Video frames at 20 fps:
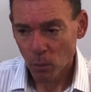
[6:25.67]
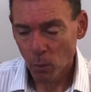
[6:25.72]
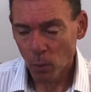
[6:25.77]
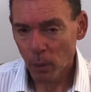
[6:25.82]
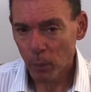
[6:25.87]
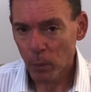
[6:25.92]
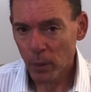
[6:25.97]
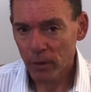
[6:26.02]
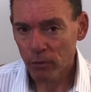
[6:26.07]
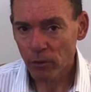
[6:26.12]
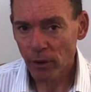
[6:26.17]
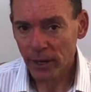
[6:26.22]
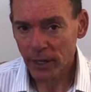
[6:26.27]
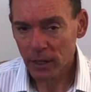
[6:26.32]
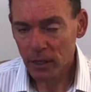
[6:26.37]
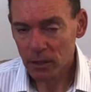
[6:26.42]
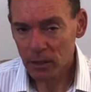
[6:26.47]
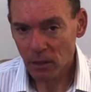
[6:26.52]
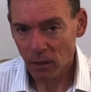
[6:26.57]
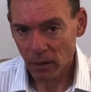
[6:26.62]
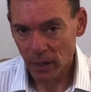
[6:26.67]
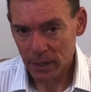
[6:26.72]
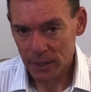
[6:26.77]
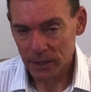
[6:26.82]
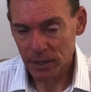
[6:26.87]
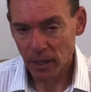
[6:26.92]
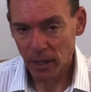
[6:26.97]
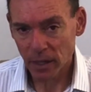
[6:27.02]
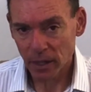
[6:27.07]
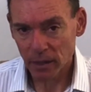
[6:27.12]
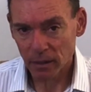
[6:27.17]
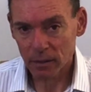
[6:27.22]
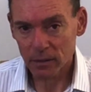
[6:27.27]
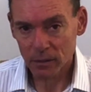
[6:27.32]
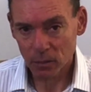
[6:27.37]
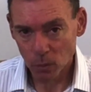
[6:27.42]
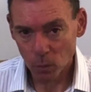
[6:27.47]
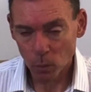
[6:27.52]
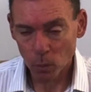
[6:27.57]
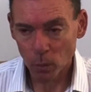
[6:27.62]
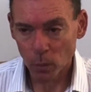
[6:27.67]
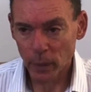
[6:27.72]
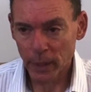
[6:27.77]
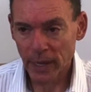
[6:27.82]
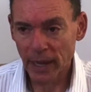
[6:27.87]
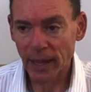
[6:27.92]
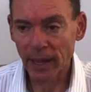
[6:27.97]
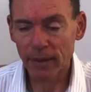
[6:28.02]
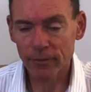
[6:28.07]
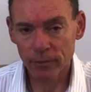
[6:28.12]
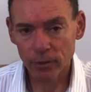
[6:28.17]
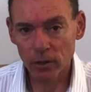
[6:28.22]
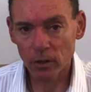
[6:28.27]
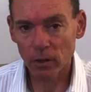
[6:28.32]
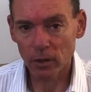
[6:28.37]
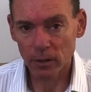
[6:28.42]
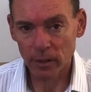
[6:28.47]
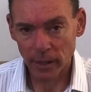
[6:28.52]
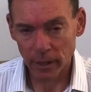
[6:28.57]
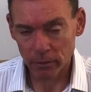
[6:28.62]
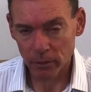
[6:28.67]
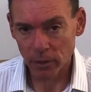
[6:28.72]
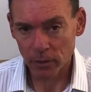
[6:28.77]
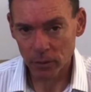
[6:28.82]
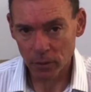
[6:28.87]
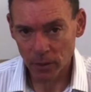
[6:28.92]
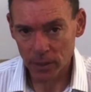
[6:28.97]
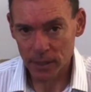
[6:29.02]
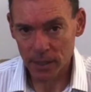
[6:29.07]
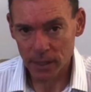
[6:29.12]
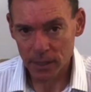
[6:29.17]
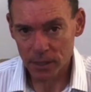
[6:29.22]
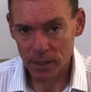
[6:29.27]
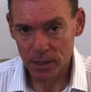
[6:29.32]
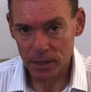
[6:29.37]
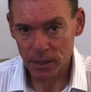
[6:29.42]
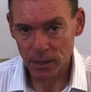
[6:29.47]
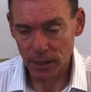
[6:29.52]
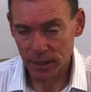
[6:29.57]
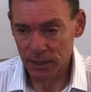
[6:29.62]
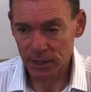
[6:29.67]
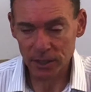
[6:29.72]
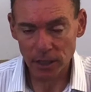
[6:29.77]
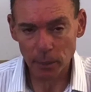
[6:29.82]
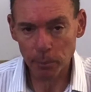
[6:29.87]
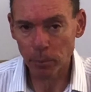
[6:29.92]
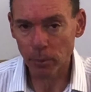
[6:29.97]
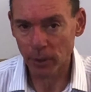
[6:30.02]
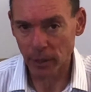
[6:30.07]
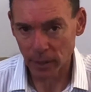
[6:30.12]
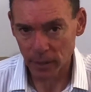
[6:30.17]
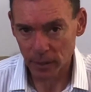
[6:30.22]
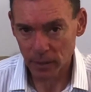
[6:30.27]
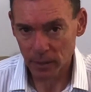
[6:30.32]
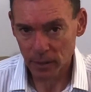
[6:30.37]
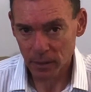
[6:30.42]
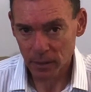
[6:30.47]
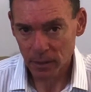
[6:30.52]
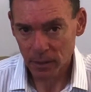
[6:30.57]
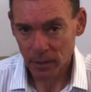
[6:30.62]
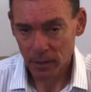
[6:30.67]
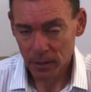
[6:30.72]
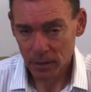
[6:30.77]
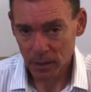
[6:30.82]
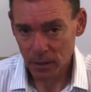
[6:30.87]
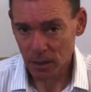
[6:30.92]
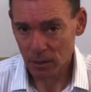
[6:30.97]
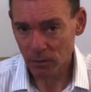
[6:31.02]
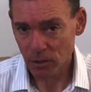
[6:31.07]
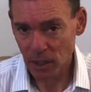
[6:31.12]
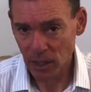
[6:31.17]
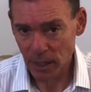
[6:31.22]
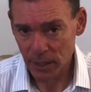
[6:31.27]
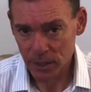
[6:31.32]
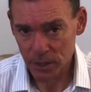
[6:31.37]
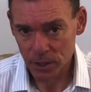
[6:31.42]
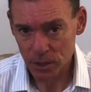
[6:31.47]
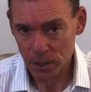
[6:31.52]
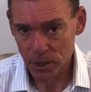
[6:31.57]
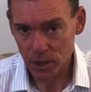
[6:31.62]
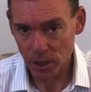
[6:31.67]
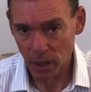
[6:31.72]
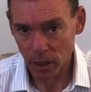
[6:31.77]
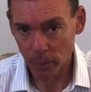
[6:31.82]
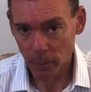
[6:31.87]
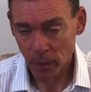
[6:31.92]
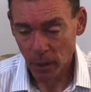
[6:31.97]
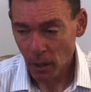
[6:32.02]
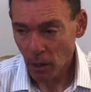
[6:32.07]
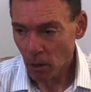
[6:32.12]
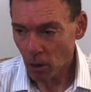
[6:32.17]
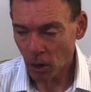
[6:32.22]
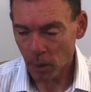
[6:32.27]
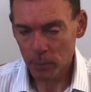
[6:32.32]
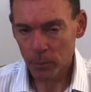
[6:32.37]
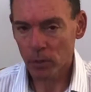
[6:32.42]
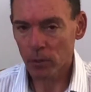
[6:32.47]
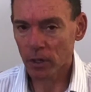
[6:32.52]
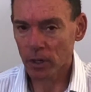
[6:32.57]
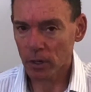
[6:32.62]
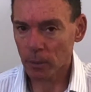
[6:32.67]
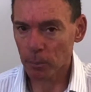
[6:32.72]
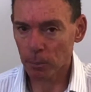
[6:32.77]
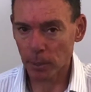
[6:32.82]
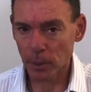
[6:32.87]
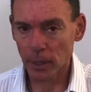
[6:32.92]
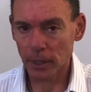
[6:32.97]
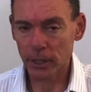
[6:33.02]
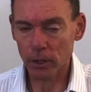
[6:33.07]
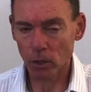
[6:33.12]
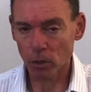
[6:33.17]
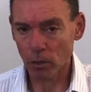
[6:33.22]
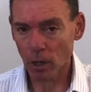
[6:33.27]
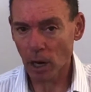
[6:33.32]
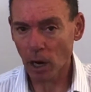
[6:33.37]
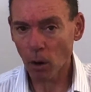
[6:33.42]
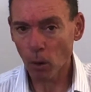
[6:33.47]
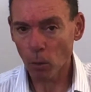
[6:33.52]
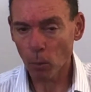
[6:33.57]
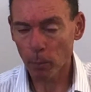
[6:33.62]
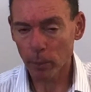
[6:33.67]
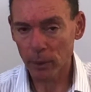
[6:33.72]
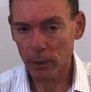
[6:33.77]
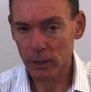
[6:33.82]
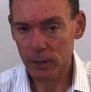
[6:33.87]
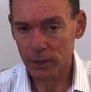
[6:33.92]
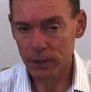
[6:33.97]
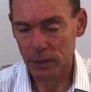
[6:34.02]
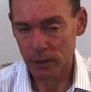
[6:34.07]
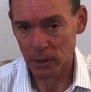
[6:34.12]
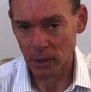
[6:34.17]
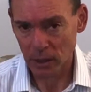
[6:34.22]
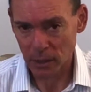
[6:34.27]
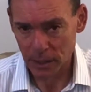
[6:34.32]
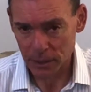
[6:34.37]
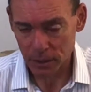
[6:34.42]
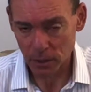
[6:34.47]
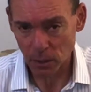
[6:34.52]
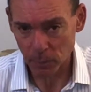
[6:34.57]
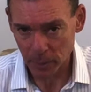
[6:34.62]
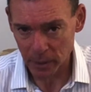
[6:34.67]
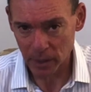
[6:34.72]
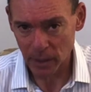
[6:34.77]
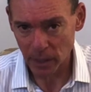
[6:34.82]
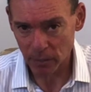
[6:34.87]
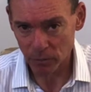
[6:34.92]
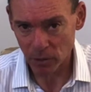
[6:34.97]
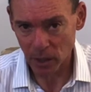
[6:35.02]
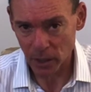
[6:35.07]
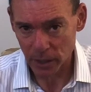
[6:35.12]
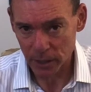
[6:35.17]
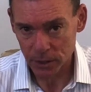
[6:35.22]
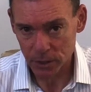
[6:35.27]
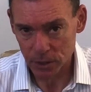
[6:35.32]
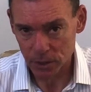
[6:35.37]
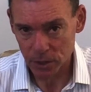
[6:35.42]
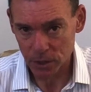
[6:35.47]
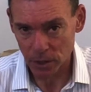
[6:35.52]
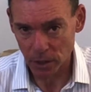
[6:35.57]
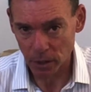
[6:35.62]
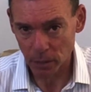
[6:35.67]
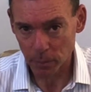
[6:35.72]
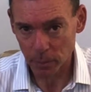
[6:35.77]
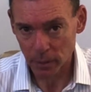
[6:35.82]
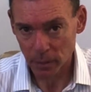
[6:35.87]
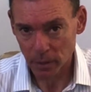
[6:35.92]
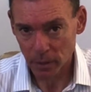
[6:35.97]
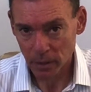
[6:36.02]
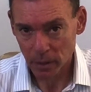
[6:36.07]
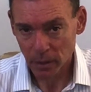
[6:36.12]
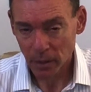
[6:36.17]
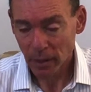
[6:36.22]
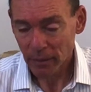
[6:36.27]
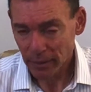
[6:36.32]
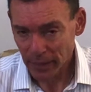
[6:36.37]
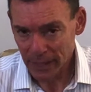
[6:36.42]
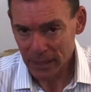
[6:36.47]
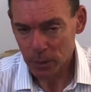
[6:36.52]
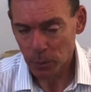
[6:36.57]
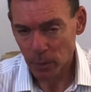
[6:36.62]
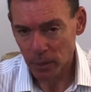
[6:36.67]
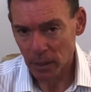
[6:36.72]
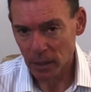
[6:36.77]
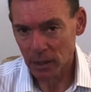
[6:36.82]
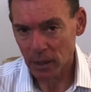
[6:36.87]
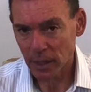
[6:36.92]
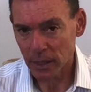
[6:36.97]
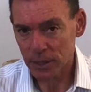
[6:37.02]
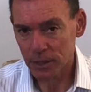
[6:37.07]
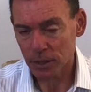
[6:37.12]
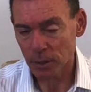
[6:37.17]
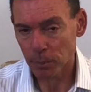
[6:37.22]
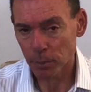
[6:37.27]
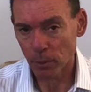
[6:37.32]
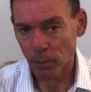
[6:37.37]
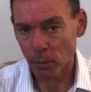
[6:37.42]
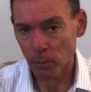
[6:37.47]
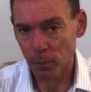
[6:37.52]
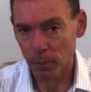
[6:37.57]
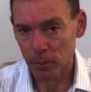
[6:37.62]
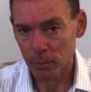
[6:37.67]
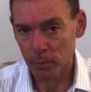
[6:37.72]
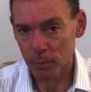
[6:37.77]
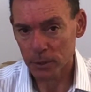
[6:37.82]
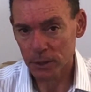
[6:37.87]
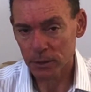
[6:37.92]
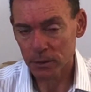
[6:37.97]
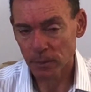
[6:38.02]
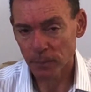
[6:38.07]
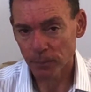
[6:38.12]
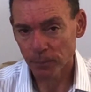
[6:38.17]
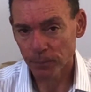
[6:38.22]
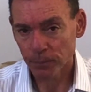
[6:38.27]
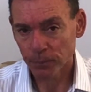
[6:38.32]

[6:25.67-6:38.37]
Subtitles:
When we recognise that we have got our own identity separate to the relationship, I'm not a complete or a whole person unless I'm in that relationship, that's when it leads to problems.